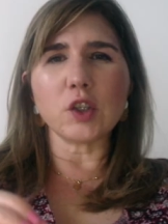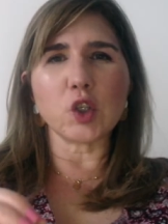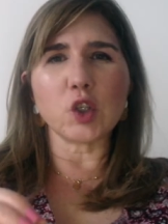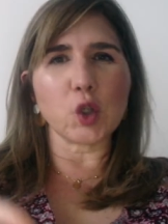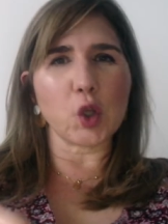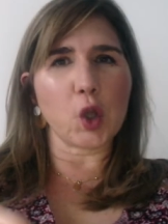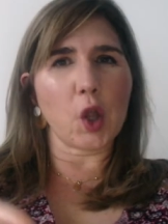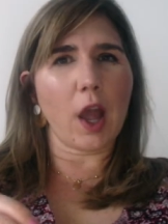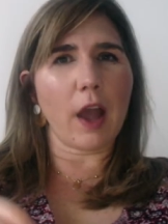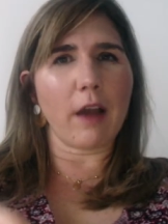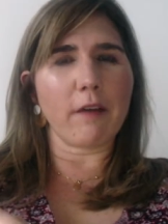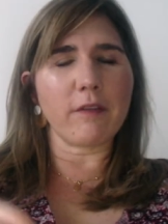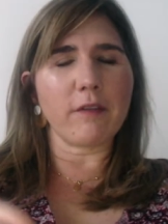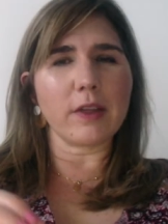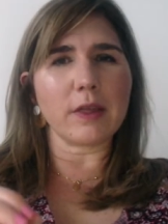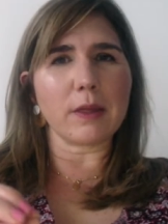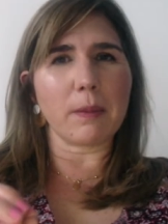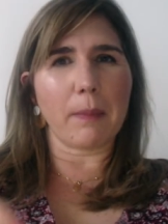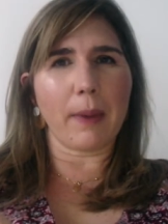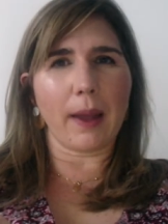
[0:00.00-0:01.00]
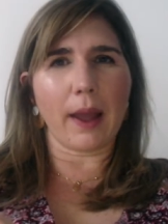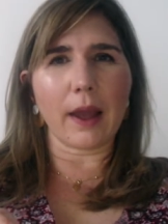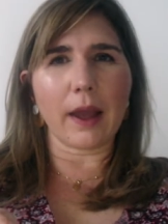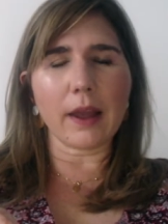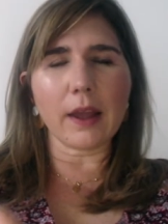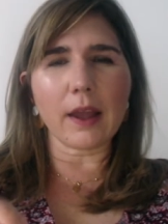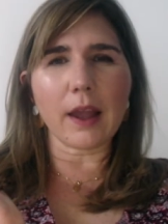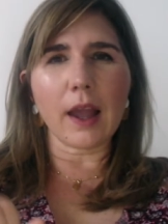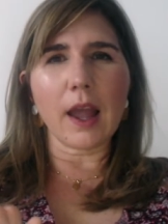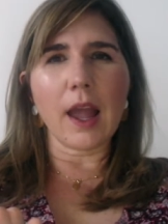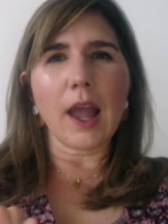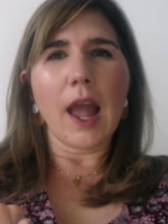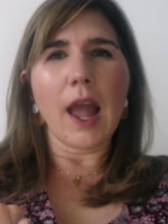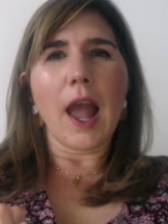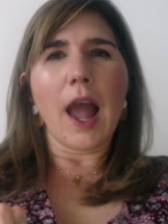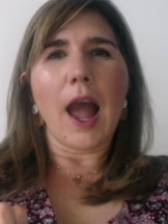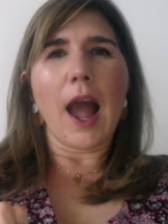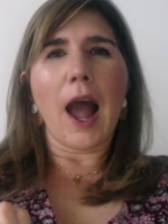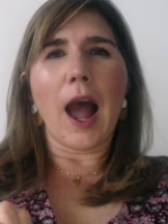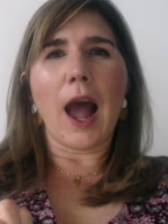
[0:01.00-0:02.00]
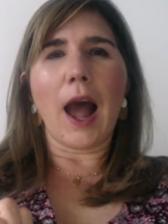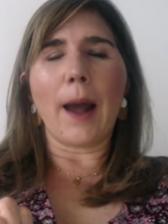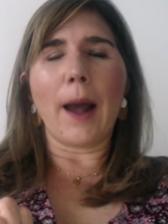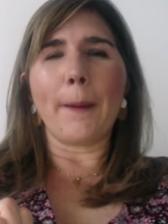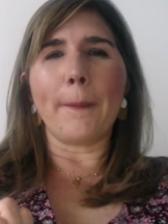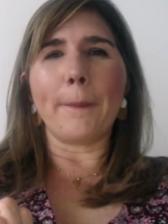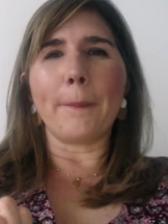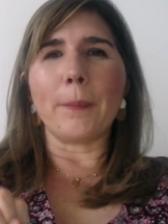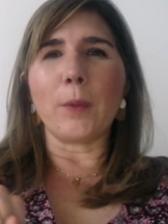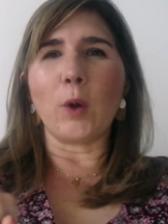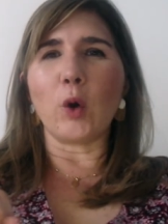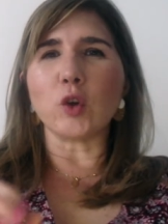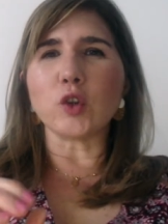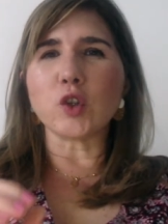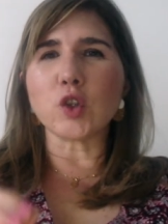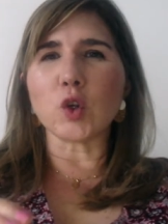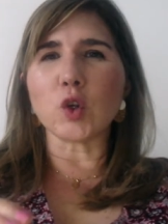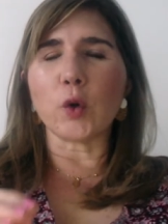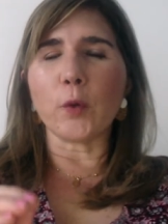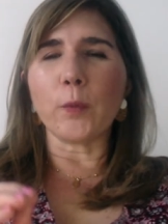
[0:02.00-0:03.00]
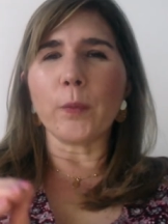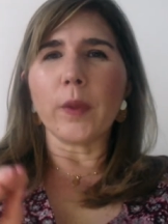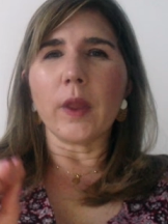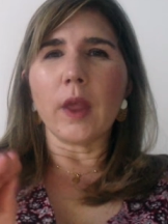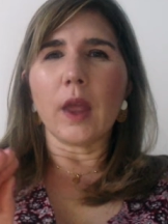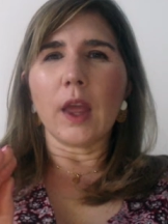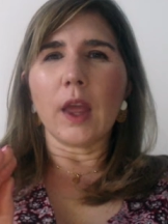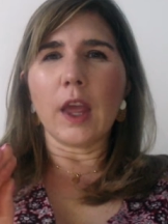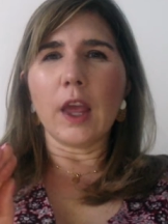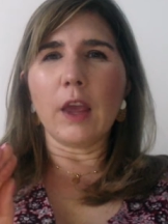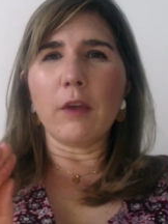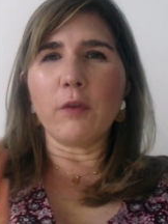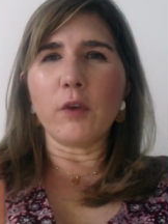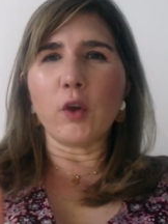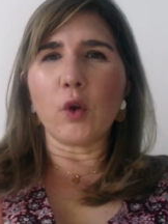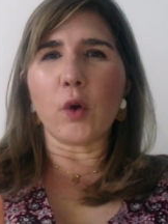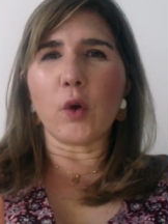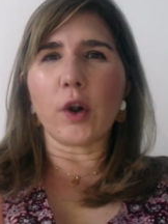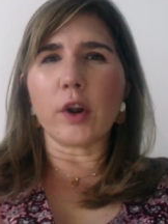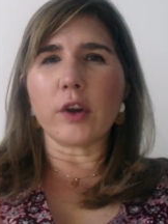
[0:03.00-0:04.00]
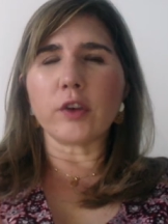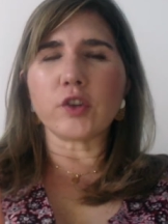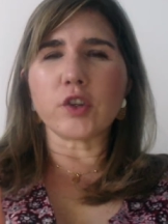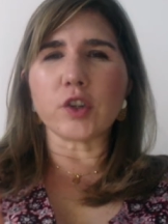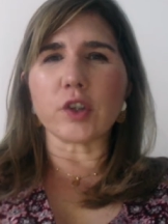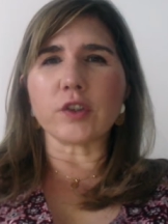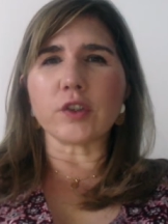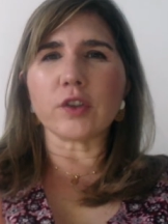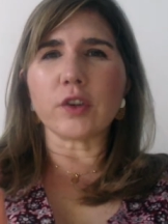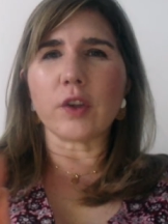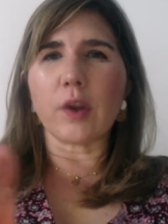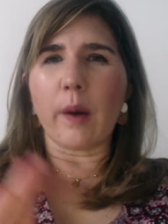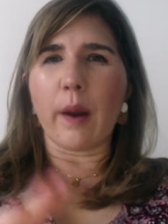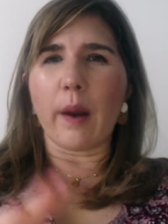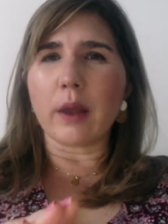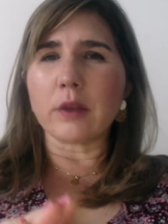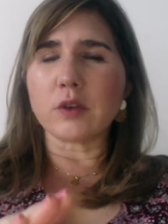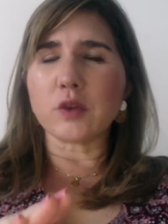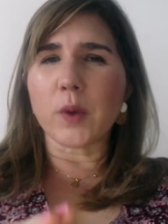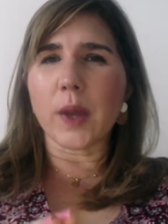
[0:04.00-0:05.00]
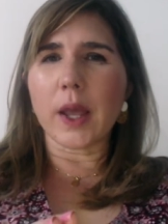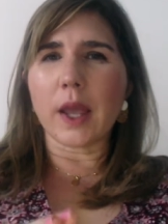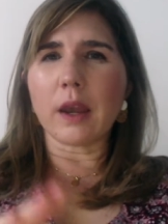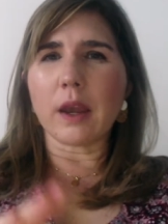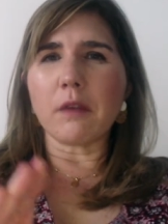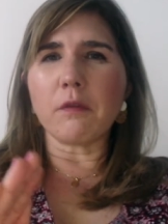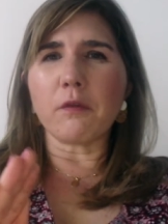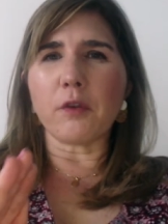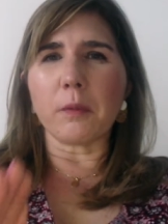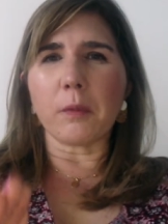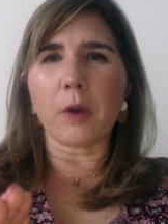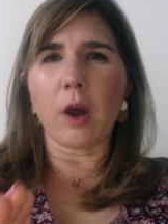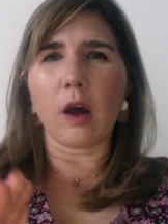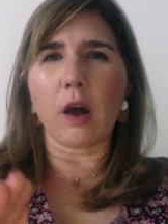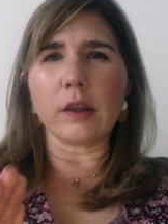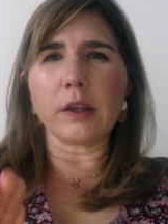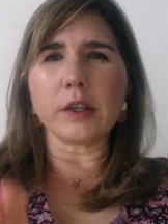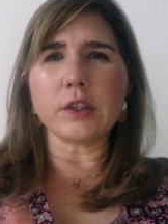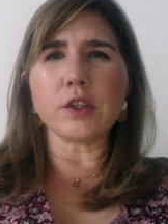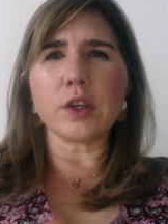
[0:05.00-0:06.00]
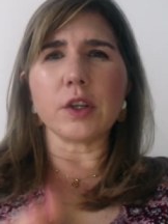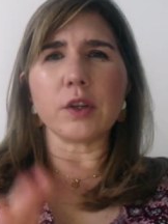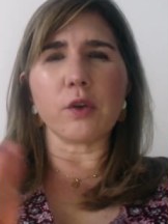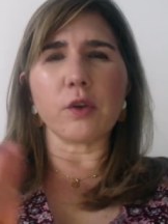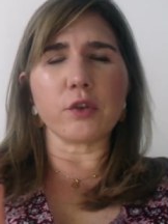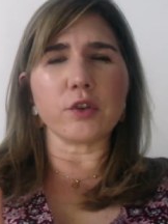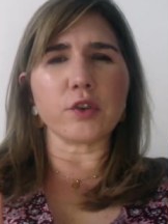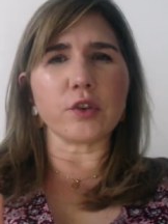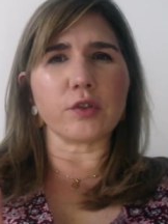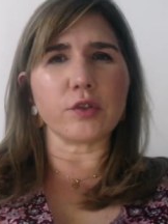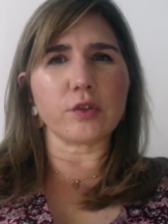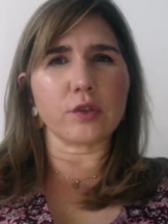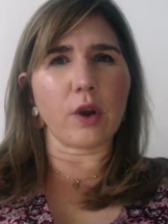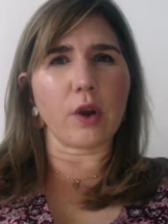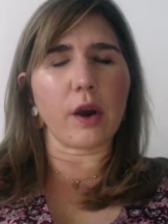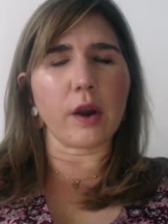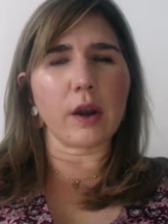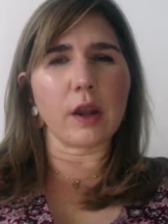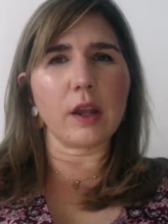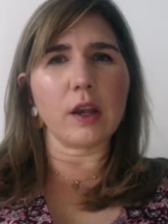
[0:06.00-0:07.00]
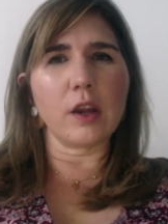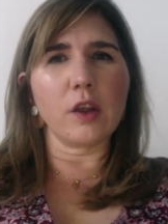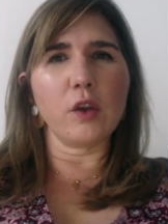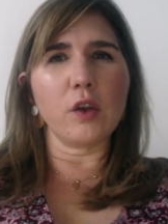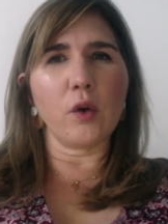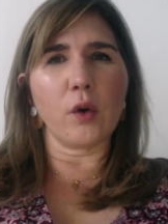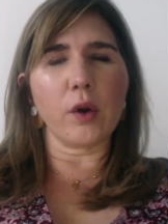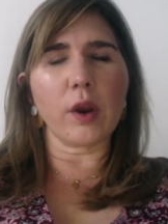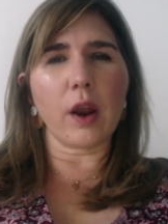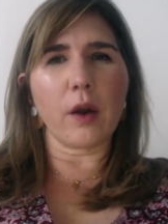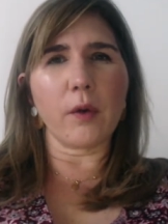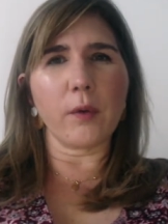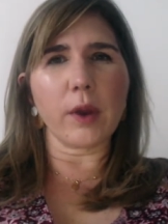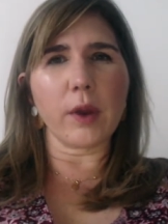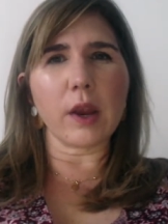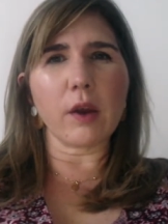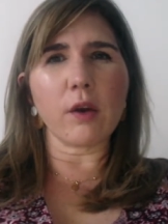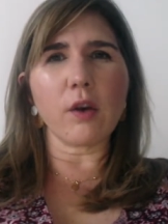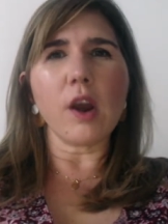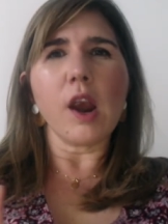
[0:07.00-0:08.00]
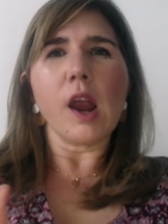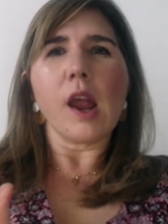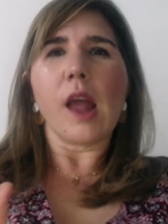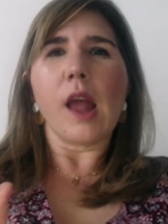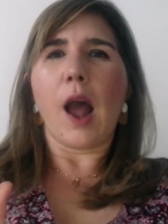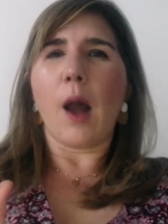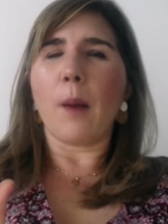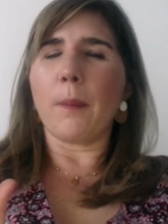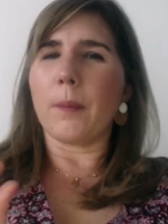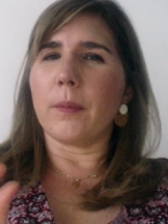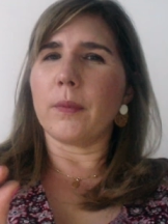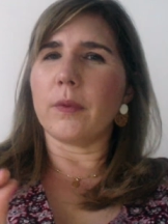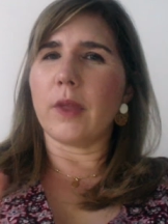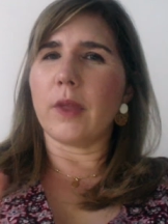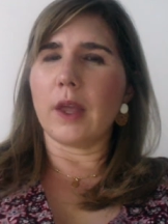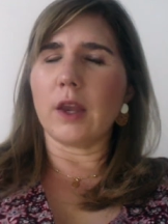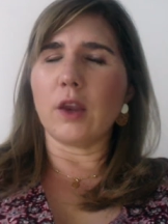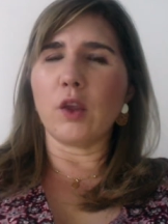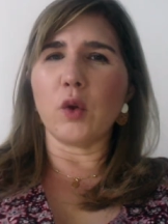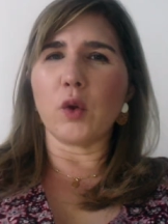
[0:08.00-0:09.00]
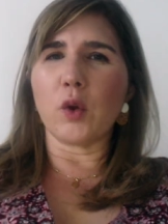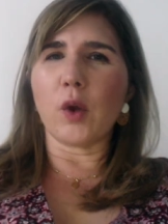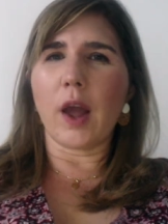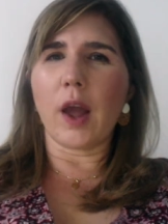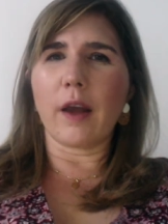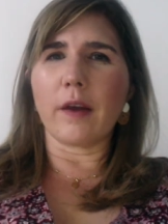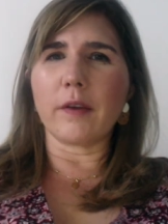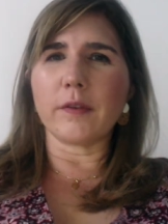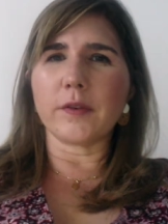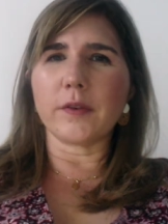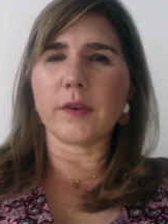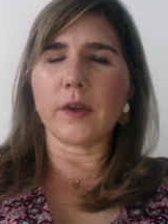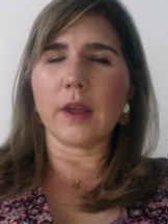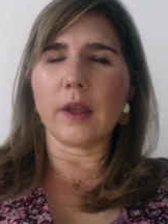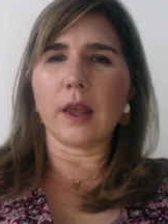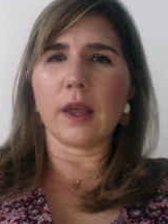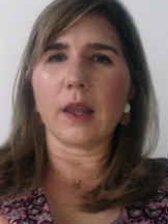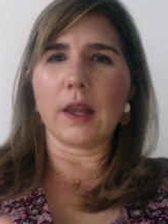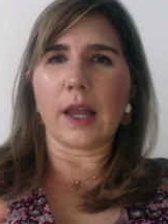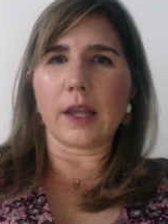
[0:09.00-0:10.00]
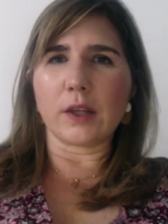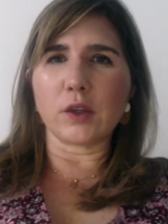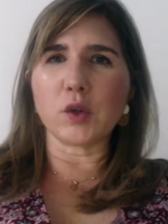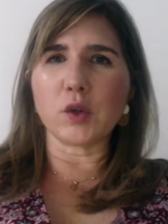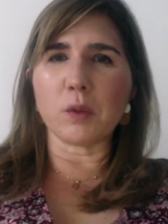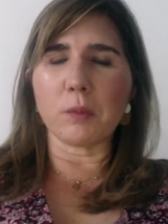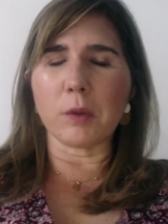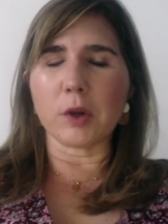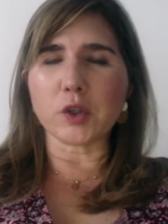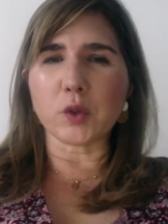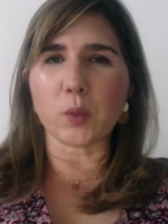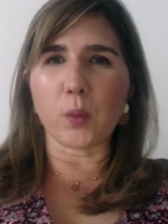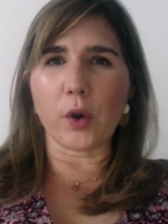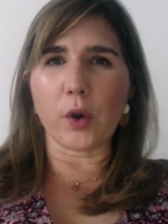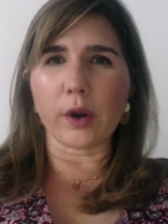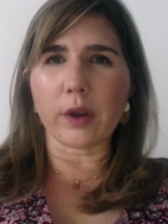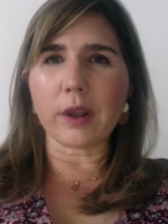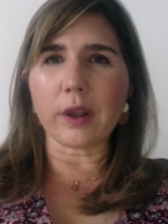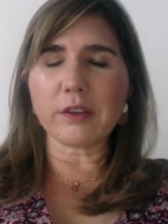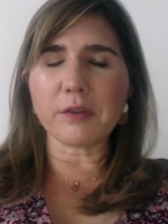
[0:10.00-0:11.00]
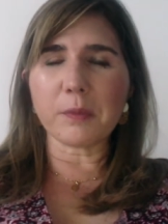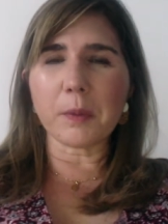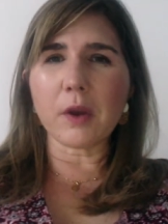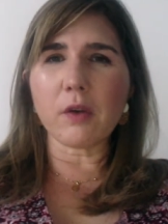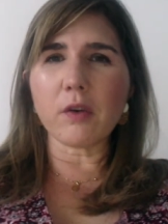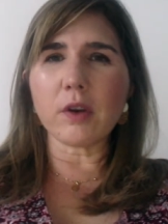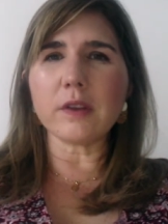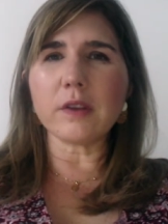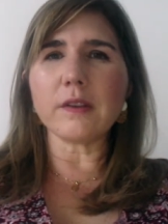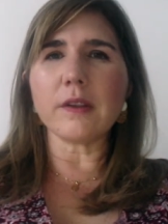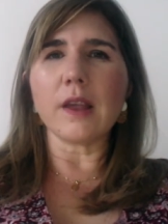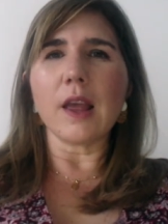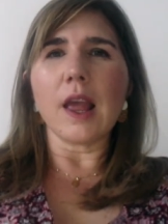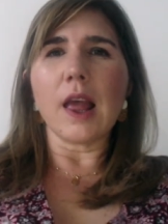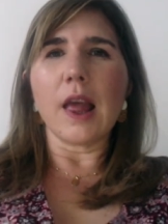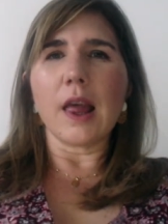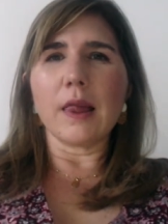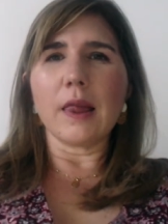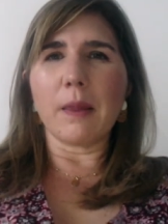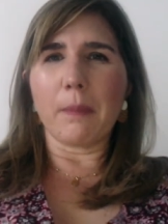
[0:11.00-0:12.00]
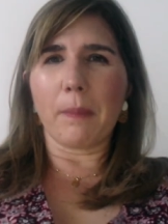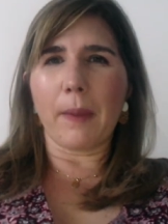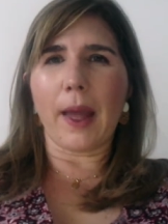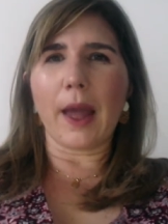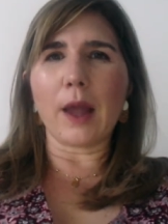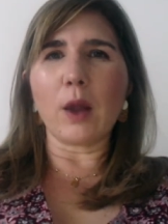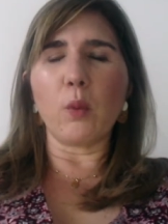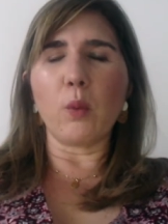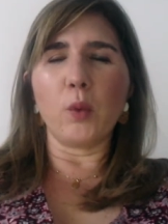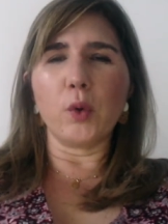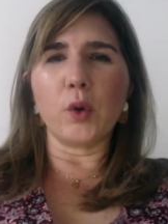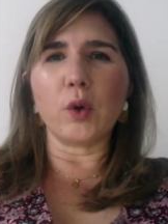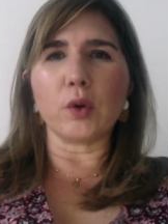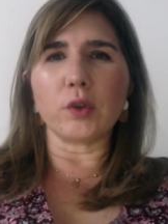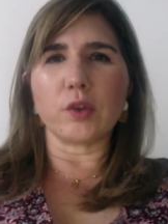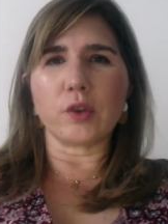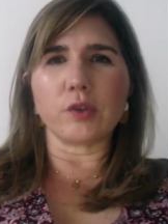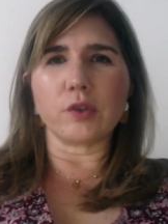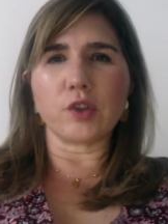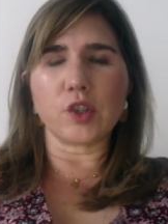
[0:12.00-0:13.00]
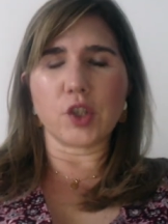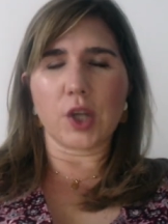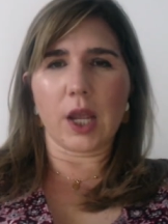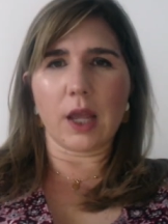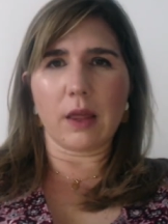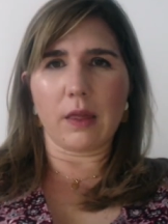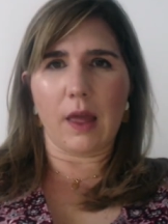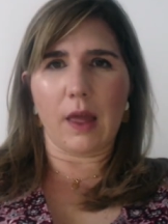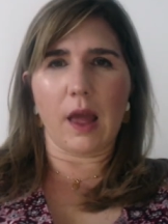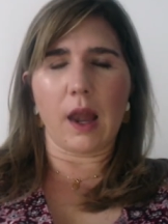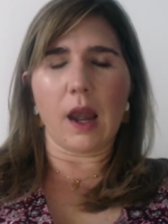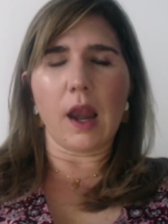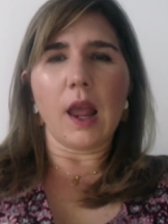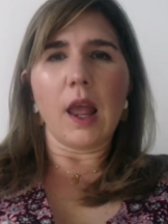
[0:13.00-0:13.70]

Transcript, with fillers: do you have in the bank? Um, also, if you're just graduating from college and you're just starting your career, um, then you don't have uh, like too much work experience, the bank would also check that.